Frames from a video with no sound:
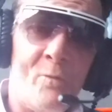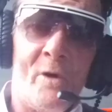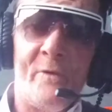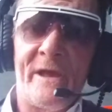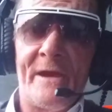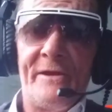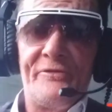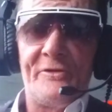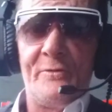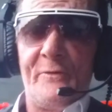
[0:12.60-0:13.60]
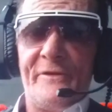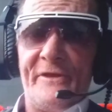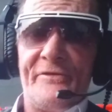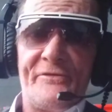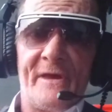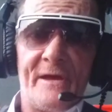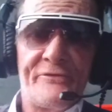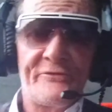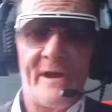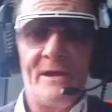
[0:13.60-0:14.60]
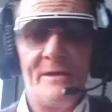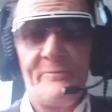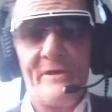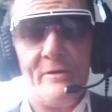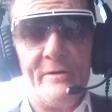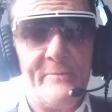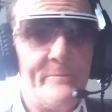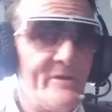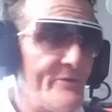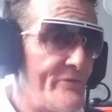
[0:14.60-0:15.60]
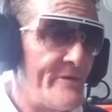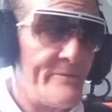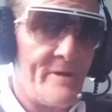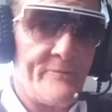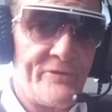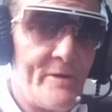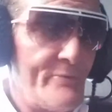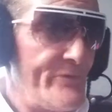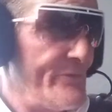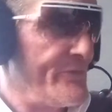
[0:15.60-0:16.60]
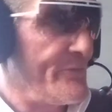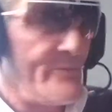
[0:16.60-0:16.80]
what we're going to do with this trailer behind me, because I've told you,